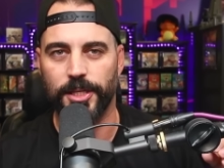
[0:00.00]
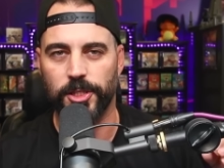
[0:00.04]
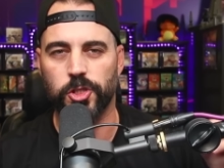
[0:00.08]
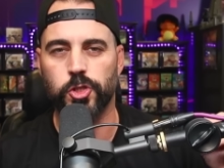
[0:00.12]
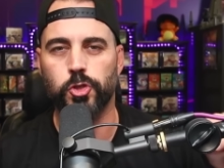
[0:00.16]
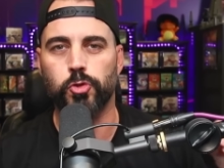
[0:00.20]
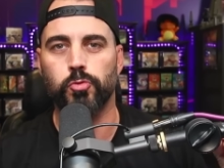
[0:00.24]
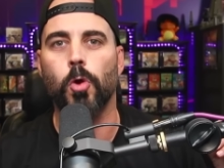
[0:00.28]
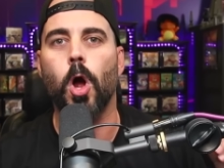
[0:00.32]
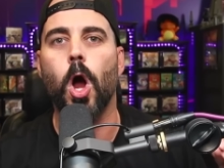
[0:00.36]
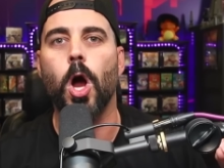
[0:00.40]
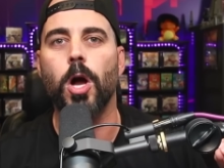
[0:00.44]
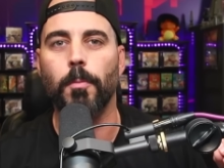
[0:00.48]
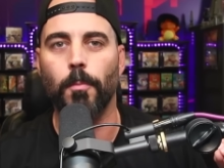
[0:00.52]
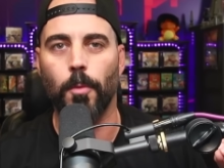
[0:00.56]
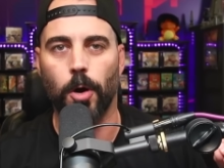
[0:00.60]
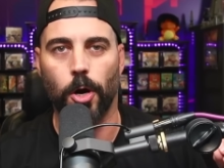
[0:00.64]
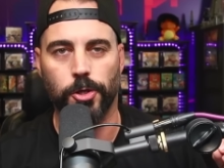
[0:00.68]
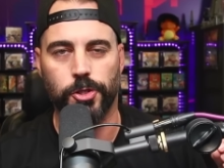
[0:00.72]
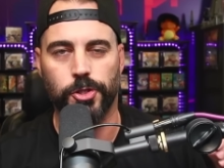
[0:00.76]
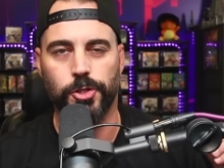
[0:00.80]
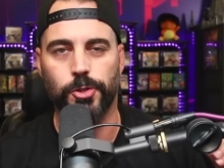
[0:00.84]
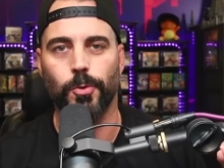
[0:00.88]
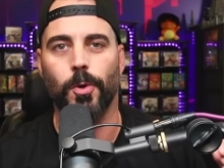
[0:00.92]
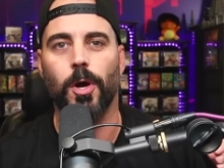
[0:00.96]
Strong
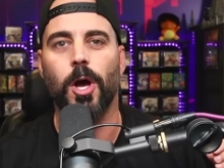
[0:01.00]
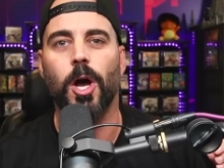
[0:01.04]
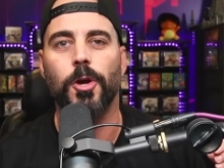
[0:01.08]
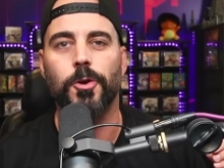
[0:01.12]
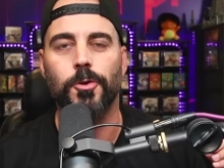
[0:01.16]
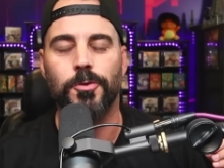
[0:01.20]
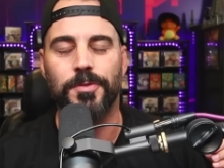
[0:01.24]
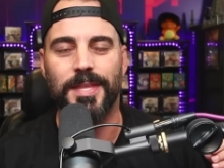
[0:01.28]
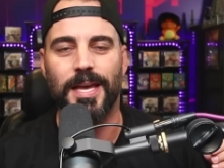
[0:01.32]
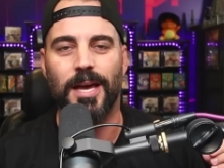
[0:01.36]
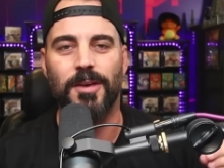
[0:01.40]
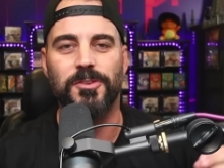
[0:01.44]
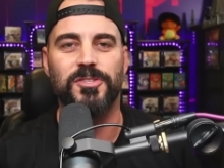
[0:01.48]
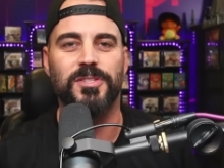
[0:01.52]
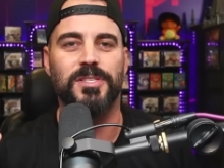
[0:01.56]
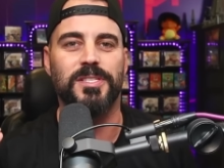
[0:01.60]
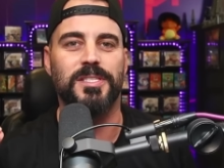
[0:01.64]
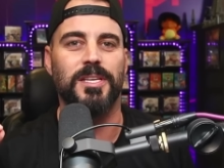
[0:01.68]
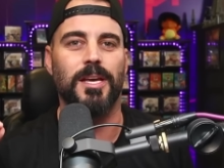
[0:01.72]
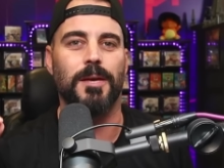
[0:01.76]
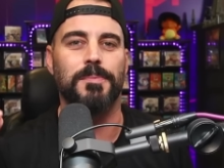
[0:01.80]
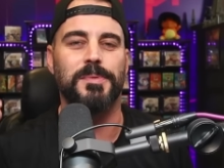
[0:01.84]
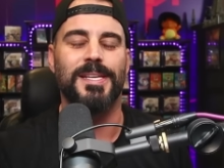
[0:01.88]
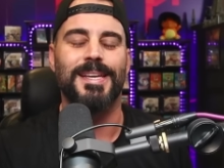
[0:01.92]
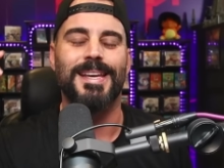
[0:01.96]
march to one hundred thousand
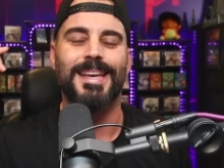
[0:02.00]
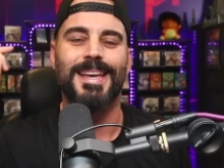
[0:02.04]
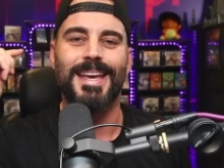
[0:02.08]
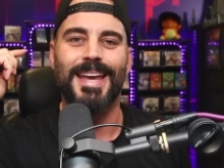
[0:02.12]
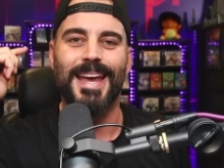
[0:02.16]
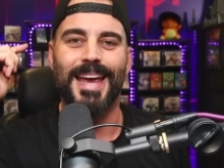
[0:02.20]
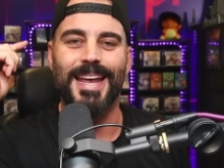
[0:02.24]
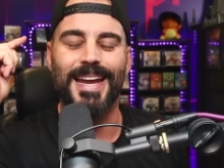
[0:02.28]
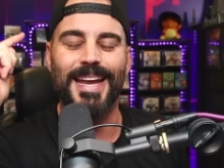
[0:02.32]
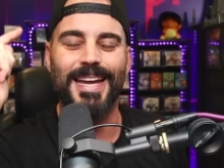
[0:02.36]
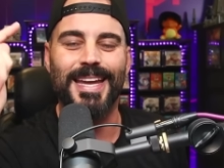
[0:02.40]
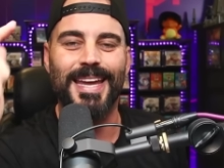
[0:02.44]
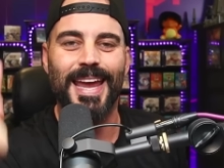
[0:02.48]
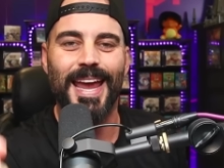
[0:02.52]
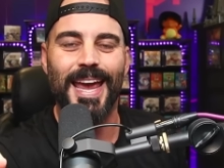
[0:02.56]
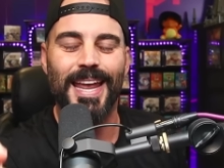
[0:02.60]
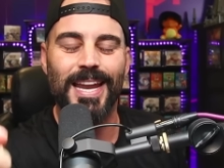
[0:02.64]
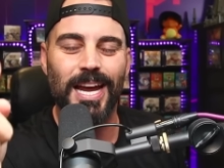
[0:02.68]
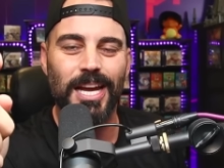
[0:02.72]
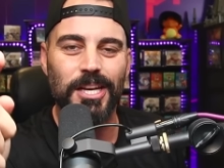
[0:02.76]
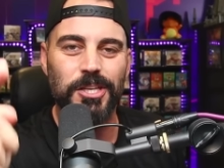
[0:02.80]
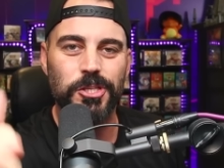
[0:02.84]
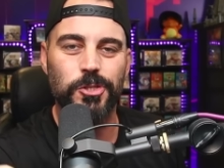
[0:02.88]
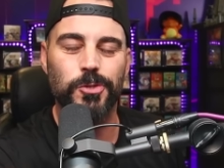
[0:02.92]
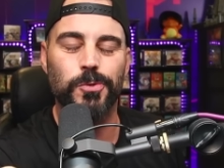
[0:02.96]
subs, and I
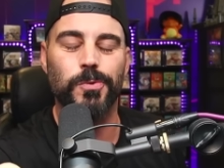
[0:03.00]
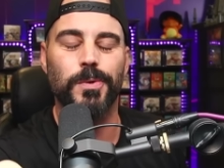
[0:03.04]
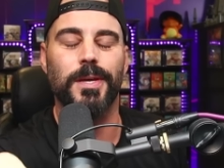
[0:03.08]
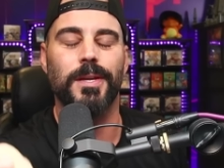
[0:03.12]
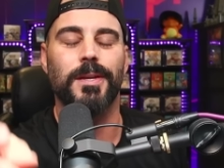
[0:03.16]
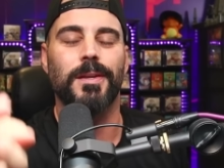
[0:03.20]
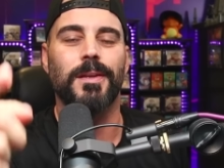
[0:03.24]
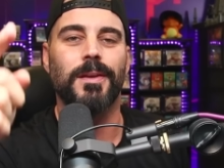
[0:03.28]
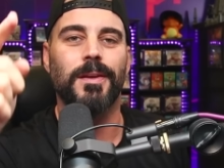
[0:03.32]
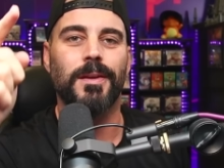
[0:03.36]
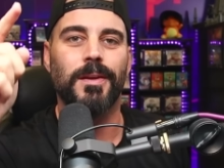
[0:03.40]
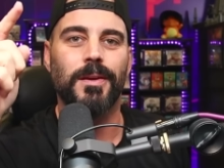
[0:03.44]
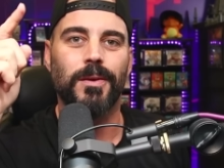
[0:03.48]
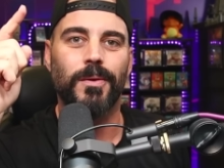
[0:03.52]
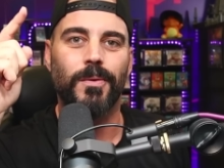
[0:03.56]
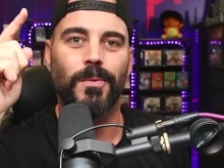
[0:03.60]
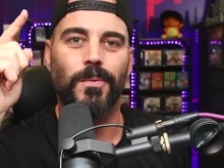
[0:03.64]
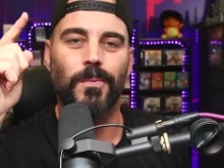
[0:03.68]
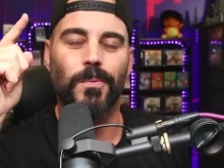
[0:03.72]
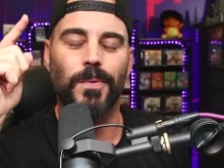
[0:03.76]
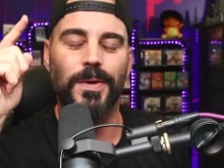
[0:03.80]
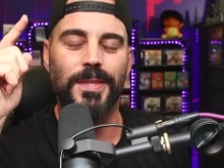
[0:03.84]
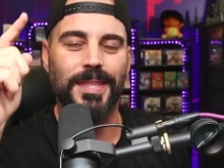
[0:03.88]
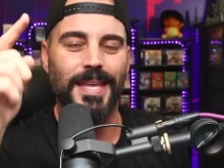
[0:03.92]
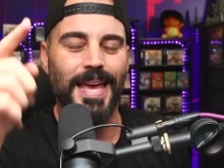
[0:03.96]
cannot do it
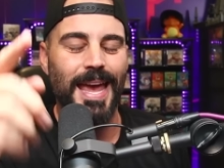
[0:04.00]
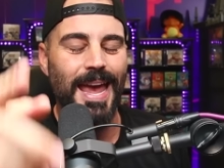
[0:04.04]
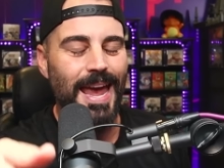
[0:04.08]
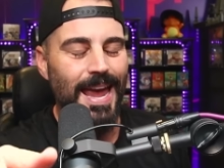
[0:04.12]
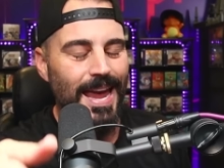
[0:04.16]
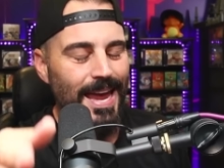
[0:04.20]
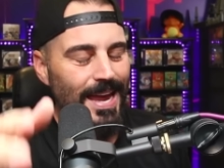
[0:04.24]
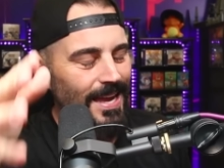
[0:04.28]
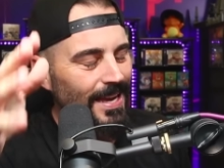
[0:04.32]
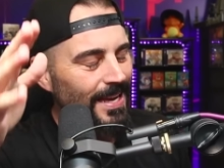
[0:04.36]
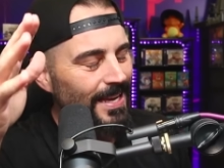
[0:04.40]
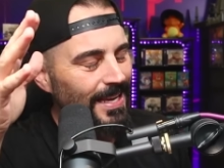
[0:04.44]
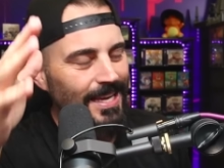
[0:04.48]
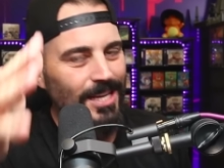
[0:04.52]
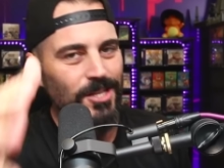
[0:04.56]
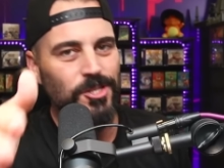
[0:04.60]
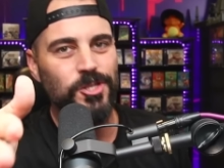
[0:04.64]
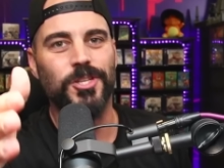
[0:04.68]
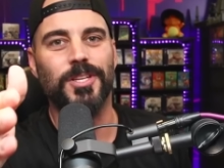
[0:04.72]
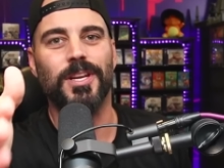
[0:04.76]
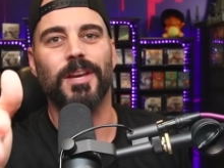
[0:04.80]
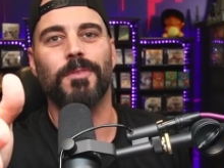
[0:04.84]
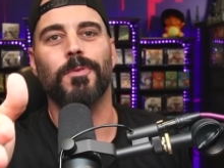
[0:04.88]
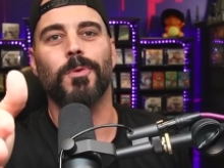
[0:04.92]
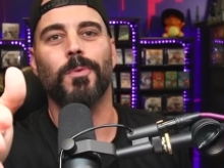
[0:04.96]
with
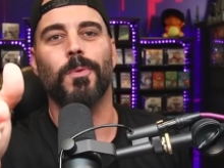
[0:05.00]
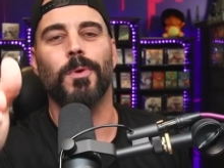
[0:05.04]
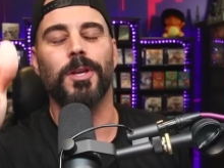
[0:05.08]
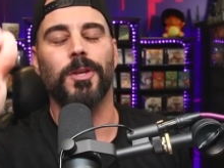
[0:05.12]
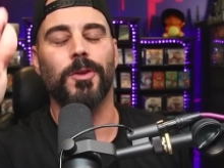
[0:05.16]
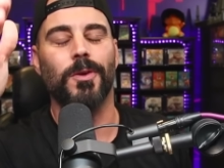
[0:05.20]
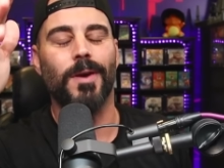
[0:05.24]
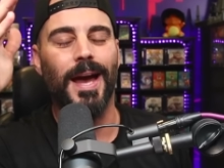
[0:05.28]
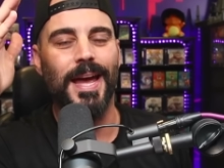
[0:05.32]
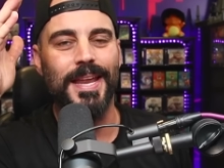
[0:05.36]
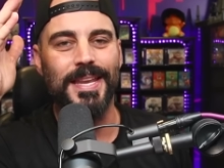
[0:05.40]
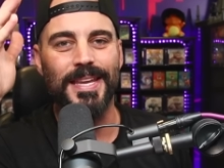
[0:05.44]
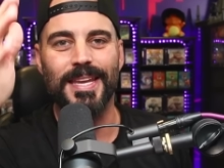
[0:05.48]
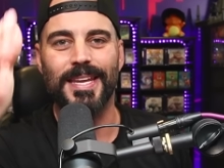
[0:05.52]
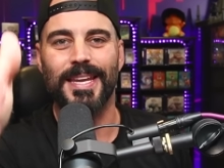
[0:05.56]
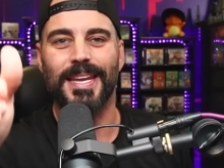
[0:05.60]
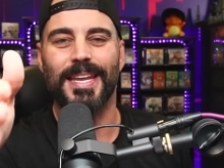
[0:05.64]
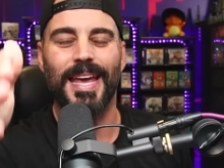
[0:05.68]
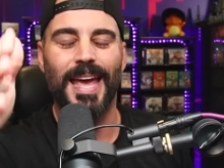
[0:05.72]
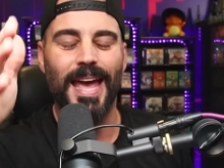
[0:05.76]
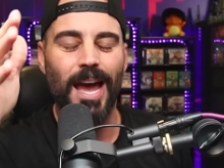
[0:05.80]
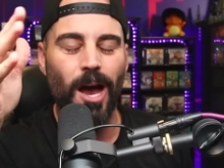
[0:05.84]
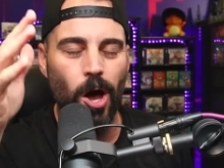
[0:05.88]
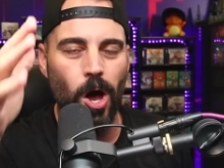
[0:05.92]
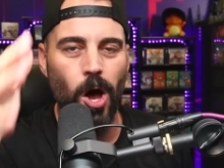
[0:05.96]
each and every one of you. I need
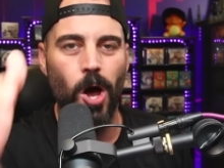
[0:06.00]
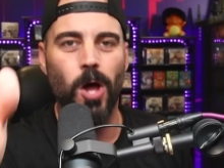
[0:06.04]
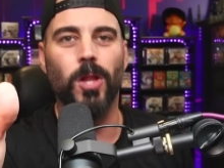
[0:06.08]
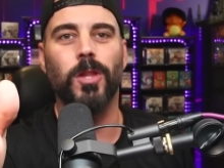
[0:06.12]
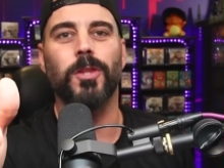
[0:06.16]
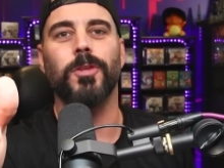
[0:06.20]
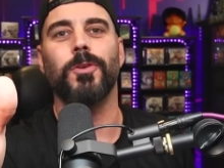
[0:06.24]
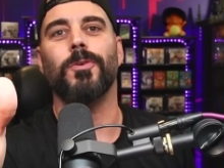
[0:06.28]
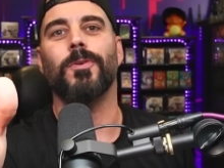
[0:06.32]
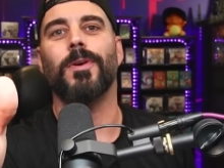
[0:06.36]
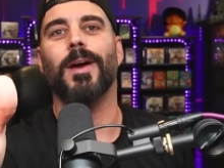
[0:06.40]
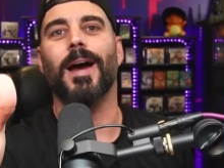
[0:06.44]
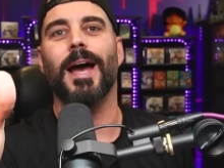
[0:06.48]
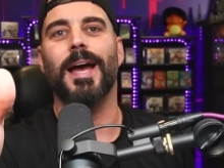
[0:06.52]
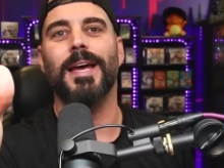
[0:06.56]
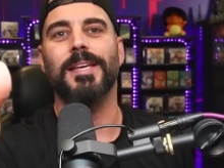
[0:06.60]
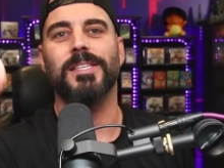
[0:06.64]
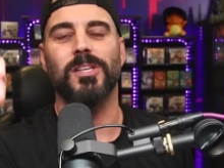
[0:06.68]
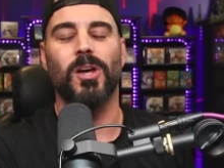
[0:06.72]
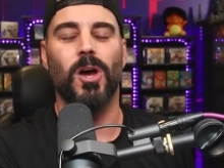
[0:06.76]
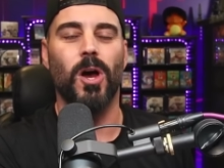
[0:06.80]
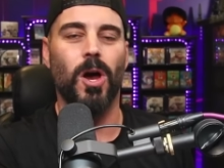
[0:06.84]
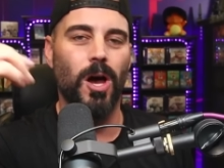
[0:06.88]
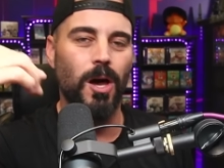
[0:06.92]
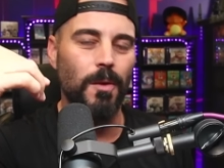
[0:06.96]
all of you
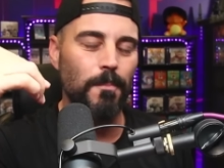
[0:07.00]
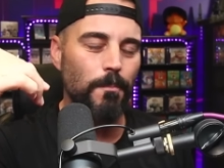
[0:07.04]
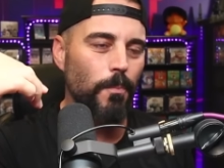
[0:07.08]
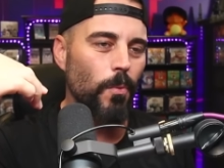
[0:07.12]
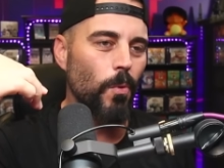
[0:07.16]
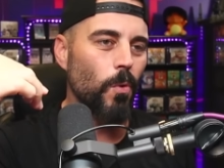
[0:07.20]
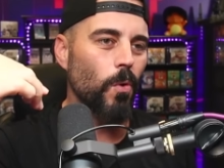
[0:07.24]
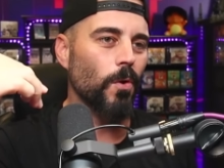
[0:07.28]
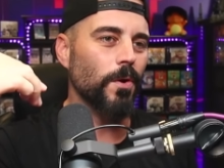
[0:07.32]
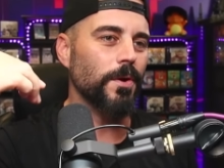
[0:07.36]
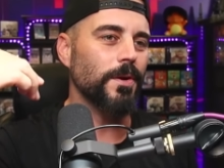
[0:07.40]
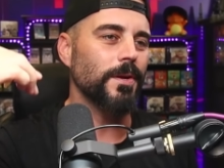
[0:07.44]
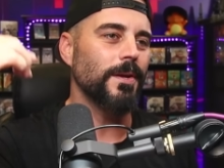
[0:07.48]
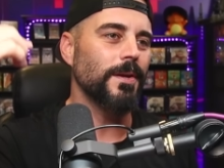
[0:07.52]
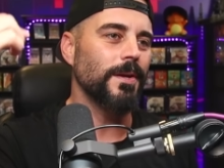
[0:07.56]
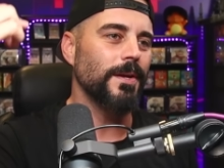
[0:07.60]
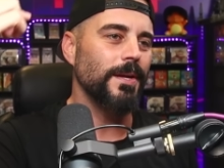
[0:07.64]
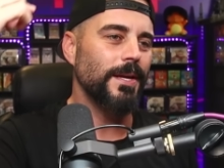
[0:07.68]
guys on board.